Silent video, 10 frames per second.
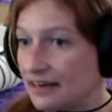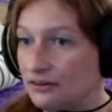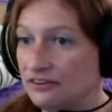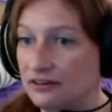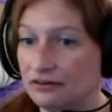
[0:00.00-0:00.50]
It's
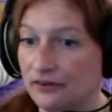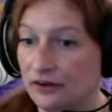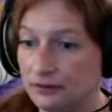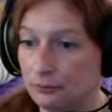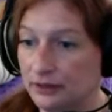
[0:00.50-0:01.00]
their fault
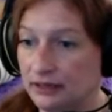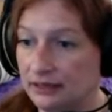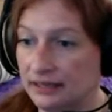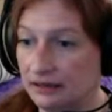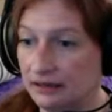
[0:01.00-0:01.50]
that we
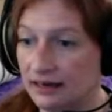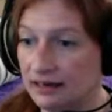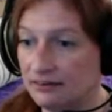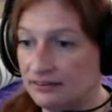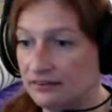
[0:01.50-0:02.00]

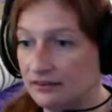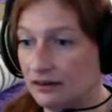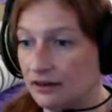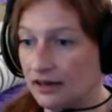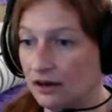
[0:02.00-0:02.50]
legalized
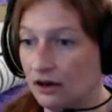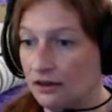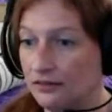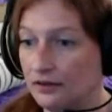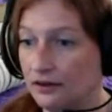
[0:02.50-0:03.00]
all of
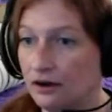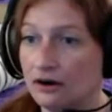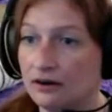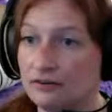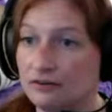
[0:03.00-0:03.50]
the
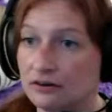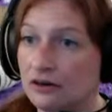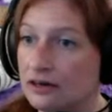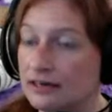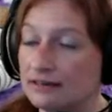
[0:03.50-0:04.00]
hard
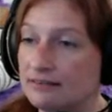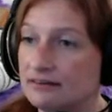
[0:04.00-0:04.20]
narcotics.